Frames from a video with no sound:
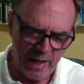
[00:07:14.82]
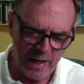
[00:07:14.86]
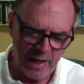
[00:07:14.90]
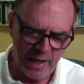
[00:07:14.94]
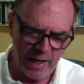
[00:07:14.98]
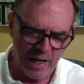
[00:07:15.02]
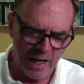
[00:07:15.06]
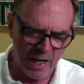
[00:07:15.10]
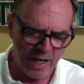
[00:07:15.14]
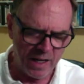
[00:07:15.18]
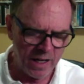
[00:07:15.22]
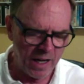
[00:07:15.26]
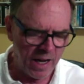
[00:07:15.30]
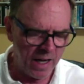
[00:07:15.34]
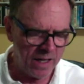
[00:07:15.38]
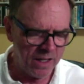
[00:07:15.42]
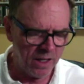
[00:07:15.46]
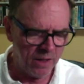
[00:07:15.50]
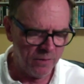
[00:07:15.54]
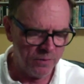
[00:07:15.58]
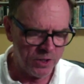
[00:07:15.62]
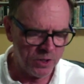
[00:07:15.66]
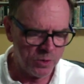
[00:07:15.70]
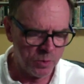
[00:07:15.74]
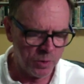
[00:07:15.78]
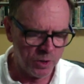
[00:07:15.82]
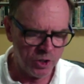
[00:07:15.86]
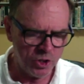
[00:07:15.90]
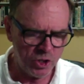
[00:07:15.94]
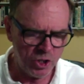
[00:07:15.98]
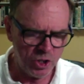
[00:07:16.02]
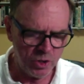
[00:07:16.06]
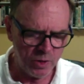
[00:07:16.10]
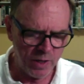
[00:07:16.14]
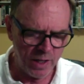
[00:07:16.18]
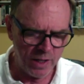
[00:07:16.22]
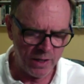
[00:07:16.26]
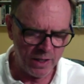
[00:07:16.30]
And I love this one,
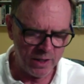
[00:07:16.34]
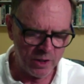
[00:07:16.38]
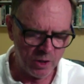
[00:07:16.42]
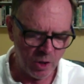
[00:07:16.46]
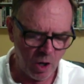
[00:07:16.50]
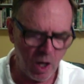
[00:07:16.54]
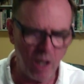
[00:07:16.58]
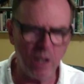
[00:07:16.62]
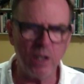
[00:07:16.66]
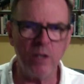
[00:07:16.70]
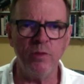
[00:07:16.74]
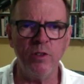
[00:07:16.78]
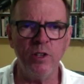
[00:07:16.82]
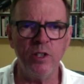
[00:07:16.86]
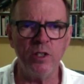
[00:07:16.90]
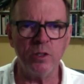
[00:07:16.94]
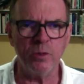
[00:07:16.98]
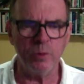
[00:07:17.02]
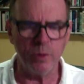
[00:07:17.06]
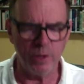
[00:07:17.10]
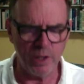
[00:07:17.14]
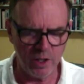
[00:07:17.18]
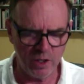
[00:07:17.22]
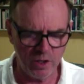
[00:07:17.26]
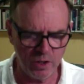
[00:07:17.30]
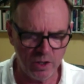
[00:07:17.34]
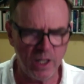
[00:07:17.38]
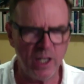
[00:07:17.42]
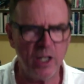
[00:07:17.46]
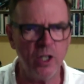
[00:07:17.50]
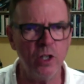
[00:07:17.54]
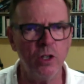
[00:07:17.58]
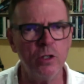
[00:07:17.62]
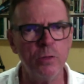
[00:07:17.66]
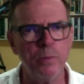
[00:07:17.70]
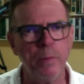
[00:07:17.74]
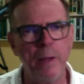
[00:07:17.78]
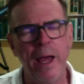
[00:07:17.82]
too. I think all of these are really good. He
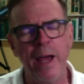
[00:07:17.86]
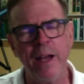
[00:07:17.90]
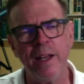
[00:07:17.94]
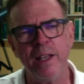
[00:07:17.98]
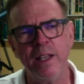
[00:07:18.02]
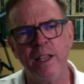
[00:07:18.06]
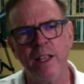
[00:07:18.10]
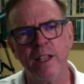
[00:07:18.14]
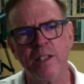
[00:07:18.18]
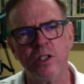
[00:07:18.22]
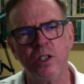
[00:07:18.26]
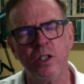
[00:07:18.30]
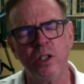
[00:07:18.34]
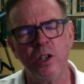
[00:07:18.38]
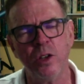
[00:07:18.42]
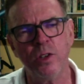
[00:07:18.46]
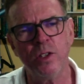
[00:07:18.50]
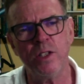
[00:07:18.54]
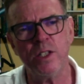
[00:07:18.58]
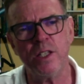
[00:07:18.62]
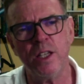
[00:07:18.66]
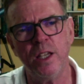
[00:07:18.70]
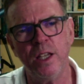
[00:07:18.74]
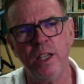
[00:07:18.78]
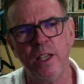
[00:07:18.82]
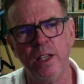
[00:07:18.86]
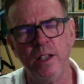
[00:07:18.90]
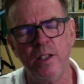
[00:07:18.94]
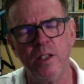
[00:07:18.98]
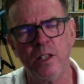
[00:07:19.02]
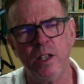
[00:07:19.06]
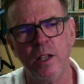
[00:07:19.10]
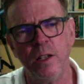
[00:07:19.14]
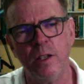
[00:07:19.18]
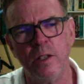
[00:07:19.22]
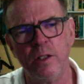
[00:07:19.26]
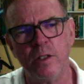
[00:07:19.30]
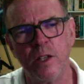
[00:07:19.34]
goes back and he gets to know these kids
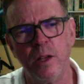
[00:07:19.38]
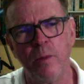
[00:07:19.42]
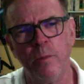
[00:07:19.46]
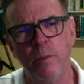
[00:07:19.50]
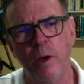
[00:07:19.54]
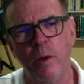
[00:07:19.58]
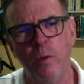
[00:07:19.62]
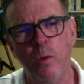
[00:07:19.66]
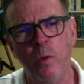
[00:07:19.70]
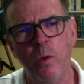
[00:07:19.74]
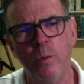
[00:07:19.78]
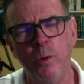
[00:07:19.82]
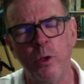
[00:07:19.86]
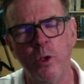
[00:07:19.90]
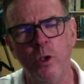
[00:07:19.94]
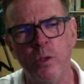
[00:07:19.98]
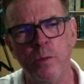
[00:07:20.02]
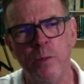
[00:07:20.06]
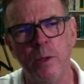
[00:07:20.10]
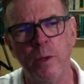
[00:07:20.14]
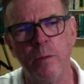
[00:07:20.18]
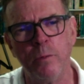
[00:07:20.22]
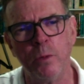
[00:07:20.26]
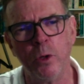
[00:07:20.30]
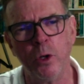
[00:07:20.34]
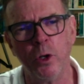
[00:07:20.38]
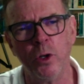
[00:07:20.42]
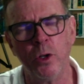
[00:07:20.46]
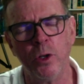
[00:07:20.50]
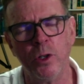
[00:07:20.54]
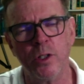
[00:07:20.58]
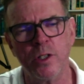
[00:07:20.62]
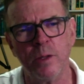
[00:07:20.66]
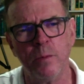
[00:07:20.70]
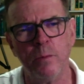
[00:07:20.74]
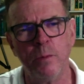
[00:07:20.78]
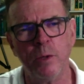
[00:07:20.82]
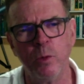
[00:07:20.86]
and a woman who's been murdered,
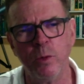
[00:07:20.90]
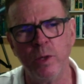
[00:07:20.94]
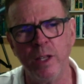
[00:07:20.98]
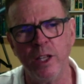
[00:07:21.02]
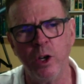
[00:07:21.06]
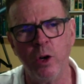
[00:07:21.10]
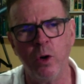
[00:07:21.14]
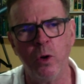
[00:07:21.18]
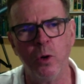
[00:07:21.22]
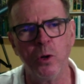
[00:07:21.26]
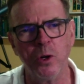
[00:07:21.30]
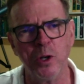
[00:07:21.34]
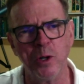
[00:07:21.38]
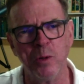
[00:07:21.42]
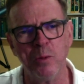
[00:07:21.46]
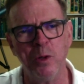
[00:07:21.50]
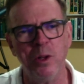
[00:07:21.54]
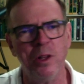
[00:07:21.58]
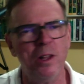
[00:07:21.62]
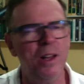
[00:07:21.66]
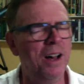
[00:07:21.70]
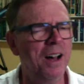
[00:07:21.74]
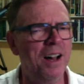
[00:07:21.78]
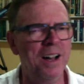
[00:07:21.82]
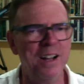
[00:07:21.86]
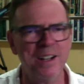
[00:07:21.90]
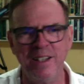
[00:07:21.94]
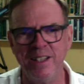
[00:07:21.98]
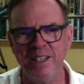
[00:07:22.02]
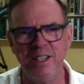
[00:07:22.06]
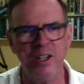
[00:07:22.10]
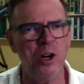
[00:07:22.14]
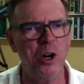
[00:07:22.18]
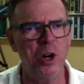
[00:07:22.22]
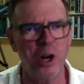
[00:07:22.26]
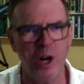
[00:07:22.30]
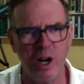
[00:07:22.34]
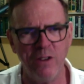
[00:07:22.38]
some big, really horrible,
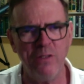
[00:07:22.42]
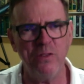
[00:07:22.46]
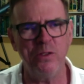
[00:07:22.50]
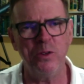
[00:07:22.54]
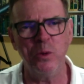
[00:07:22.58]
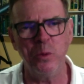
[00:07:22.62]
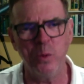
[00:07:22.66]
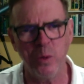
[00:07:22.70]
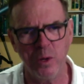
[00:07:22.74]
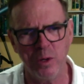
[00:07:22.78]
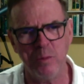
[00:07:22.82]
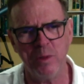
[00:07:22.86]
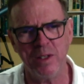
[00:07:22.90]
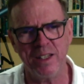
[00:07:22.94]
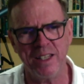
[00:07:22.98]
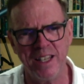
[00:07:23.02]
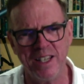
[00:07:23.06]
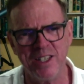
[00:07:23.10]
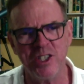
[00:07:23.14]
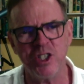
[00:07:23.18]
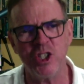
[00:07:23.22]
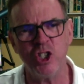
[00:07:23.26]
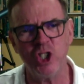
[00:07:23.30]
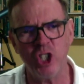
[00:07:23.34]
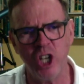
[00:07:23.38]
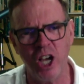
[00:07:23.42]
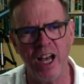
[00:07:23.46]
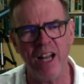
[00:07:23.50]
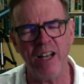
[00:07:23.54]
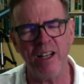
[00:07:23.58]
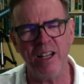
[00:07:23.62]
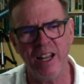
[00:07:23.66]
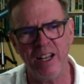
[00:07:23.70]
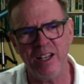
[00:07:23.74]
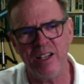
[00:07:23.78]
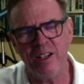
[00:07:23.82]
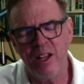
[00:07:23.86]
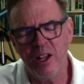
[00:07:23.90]
ugly, awful woman gets shot
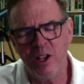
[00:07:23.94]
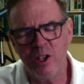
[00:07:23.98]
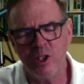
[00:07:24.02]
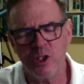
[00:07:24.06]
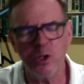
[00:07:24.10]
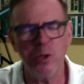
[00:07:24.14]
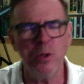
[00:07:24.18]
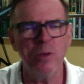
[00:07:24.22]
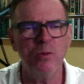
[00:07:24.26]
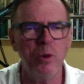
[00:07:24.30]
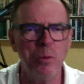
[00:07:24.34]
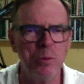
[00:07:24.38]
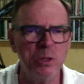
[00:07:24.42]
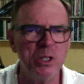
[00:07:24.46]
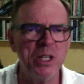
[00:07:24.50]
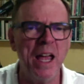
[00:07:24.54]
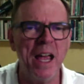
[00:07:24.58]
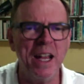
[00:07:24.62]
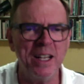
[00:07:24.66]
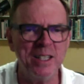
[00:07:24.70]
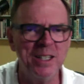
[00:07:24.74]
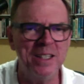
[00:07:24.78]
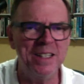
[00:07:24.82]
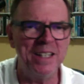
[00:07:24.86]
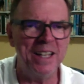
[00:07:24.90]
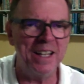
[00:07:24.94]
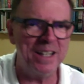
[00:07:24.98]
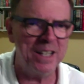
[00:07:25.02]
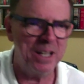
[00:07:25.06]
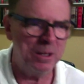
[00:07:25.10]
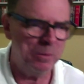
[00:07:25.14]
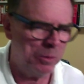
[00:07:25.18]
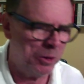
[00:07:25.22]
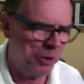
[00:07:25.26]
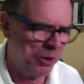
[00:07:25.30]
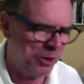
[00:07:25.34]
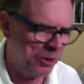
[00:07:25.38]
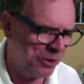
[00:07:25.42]
and sort of almost accidentally
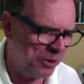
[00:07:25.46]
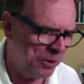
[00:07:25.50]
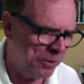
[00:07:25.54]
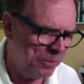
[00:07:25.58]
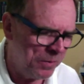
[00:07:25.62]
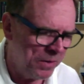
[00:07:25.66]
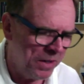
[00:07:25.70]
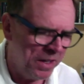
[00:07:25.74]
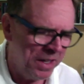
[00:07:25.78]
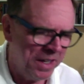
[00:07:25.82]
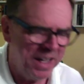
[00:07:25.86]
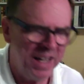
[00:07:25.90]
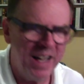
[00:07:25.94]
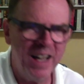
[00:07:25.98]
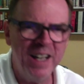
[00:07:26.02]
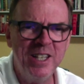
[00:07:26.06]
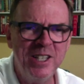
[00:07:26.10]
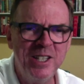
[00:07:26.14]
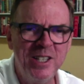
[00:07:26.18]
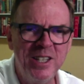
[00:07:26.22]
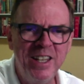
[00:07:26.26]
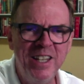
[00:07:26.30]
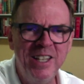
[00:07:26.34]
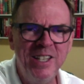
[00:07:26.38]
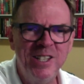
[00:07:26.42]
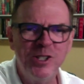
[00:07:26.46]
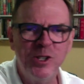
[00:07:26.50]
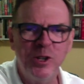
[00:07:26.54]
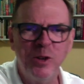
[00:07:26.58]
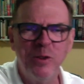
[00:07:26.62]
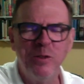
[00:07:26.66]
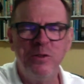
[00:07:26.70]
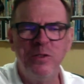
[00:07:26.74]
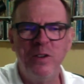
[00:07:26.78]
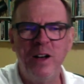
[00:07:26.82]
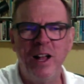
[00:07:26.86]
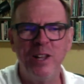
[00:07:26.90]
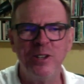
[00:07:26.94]
murdered. And he sort
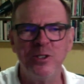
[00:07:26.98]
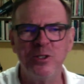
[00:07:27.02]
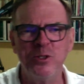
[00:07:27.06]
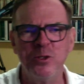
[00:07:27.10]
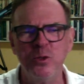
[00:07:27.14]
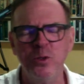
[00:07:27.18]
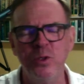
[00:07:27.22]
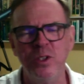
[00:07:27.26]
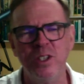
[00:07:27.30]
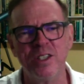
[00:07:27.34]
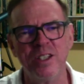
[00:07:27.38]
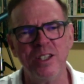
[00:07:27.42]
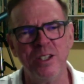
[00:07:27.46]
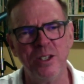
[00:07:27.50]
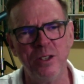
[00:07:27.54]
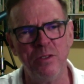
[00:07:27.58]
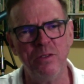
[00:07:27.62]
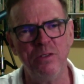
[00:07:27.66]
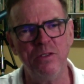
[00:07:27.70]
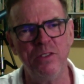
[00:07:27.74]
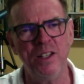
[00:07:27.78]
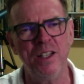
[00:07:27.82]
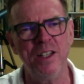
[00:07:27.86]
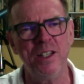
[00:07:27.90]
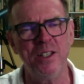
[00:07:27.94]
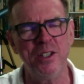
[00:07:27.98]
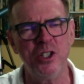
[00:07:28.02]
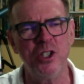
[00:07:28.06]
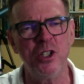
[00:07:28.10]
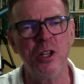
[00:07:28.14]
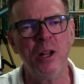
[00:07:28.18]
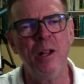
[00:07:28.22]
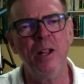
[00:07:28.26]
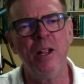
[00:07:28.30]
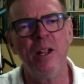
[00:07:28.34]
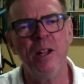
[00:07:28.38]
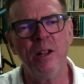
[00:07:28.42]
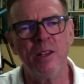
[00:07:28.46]
of follows through this little village.
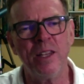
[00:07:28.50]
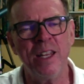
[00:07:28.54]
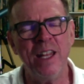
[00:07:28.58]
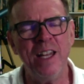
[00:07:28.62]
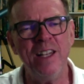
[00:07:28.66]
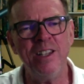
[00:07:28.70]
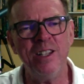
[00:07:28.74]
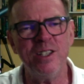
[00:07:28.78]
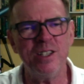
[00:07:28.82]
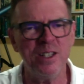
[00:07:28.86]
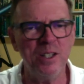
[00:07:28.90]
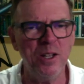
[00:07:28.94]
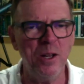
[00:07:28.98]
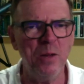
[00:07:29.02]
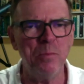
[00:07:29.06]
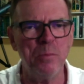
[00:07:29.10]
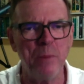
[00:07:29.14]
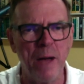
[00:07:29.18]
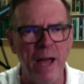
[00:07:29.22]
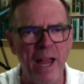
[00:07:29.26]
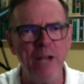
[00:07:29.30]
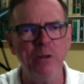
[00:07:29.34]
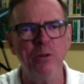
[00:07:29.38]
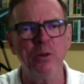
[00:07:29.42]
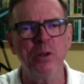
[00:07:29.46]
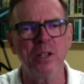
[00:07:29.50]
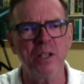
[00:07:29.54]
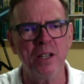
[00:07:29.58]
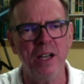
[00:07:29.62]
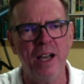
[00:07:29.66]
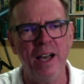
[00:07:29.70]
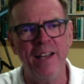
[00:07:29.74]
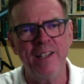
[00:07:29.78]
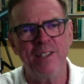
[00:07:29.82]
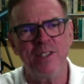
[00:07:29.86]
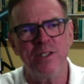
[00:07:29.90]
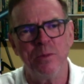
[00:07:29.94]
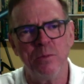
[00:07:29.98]
Getting these little
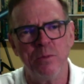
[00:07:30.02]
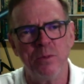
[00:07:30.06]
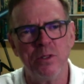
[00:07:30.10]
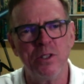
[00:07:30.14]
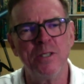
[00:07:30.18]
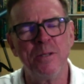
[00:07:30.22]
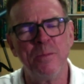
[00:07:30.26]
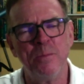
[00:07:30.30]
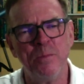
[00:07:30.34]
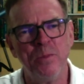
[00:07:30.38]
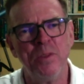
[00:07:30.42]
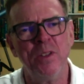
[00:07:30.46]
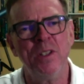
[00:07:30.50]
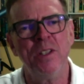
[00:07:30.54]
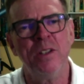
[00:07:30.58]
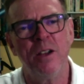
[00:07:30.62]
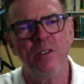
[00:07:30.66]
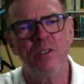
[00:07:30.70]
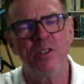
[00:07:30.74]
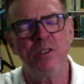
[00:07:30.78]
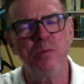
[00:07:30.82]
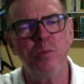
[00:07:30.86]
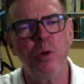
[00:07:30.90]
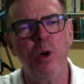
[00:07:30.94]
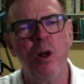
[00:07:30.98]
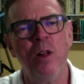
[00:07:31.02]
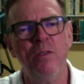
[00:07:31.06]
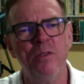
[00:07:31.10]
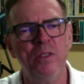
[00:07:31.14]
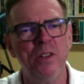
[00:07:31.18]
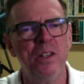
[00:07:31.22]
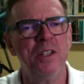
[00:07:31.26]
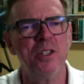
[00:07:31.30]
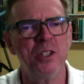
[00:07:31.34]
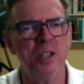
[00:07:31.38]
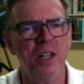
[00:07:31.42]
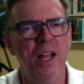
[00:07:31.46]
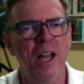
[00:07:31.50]
microcosms of small
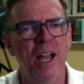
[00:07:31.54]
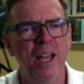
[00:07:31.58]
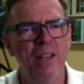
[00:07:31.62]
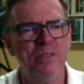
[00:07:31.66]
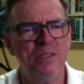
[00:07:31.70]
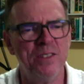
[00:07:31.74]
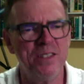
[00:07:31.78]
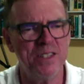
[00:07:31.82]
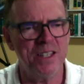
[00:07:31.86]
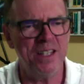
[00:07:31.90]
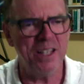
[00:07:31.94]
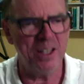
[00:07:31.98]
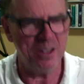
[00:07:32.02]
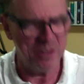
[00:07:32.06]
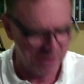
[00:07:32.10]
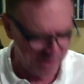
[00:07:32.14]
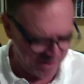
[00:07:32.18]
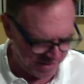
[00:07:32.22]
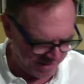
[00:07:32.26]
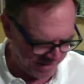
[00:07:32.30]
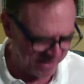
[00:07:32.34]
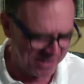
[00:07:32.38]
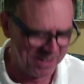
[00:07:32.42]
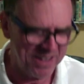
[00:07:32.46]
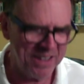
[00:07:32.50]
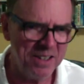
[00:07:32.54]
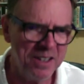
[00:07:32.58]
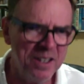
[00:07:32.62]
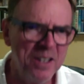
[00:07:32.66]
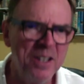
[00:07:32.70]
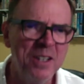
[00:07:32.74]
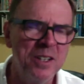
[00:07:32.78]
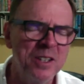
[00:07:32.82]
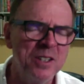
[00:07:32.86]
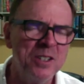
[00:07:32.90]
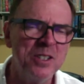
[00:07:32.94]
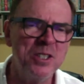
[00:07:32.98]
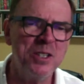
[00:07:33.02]
village life is another thing that
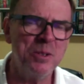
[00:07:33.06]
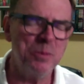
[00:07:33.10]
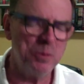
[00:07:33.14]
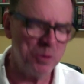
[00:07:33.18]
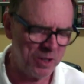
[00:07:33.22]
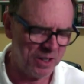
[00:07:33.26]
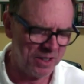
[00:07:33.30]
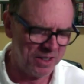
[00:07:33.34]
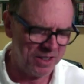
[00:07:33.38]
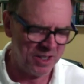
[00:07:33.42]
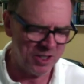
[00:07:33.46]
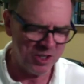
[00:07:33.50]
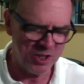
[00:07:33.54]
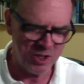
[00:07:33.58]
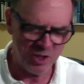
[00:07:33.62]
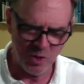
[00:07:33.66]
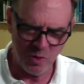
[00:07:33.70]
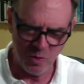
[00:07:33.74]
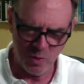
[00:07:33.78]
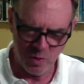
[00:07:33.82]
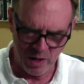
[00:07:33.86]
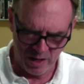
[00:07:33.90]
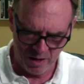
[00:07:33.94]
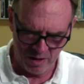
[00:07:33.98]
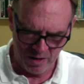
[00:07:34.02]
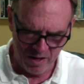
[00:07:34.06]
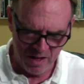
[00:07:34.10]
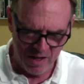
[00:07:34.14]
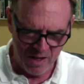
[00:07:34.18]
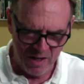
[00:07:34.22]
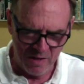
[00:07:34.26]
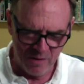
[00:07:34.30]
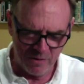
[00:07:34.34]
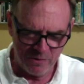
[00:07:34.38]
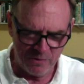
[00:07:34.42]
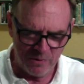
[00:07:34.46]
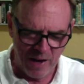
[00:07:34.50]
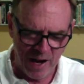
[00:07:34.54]
Simenon does so well.
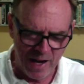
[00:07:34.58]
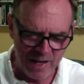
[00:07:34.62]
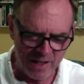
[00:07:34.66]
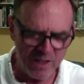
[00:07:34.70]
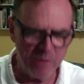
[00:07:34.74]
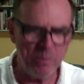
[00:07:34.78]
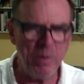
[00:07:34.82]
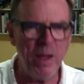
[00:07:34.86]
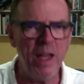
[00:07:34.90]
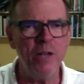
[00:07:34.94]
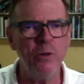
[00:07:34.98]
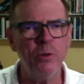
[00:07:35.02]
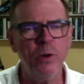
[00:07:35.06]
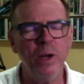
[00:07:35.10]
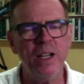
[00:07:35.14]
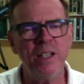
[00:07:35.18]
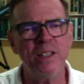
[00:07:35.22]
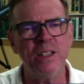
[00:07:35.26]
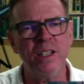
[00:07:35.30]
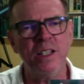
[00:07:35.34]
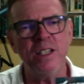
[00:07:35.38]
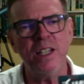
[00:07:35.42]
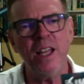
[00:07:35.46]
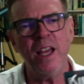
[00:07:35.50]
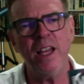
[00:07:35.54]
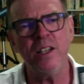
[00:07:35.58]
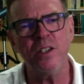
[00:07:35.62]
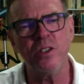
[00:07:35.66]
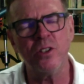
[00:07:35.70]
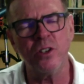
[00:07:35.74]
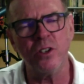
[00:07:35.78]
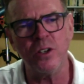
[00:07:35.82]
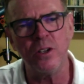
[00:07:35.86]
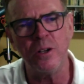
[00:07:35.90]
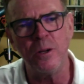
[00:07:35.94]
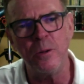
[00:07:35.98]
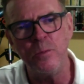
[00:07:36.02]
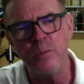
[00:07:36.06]
Finally, the Maigret and the Dead
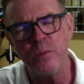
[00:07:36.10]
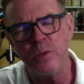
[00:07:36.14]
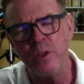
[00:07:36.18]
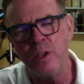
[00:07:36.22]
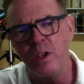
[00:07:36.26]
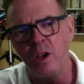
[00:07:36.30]
Girl.